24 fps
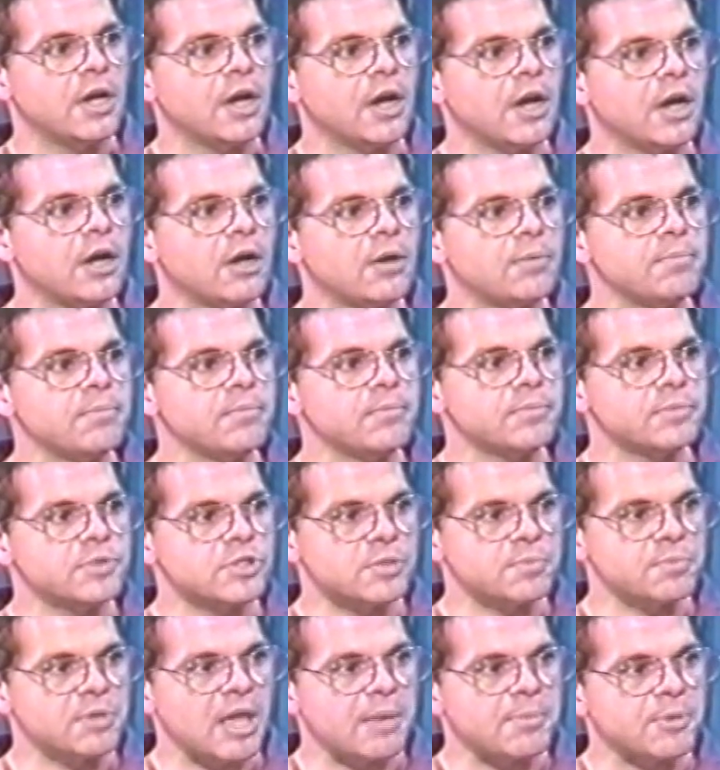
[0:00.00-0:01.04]

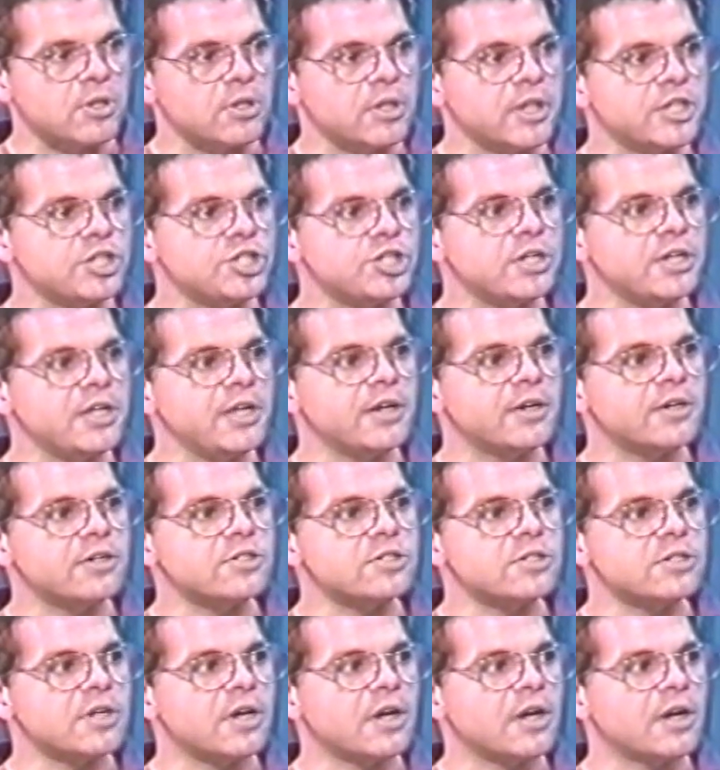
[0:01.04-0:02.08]
some chemical
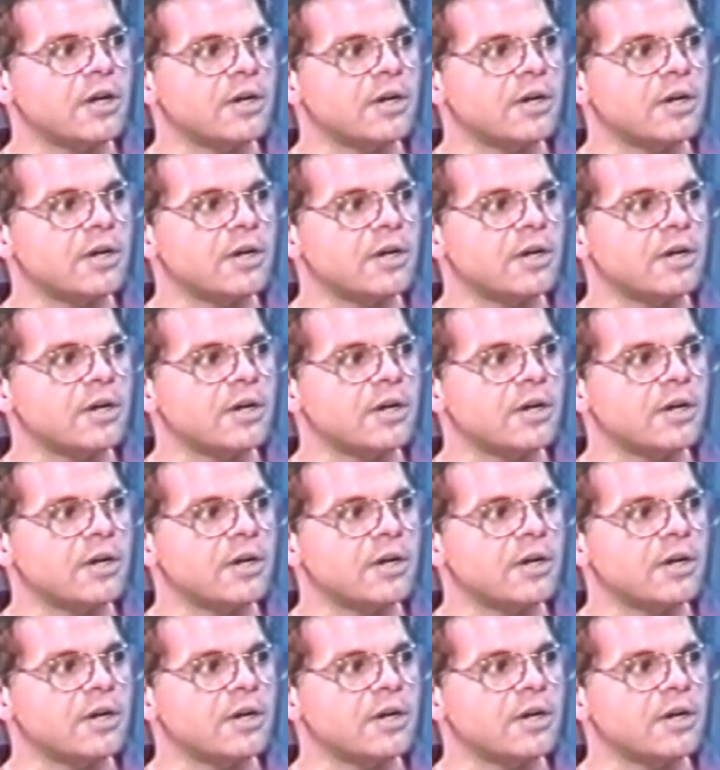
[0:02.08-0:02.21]
engineers.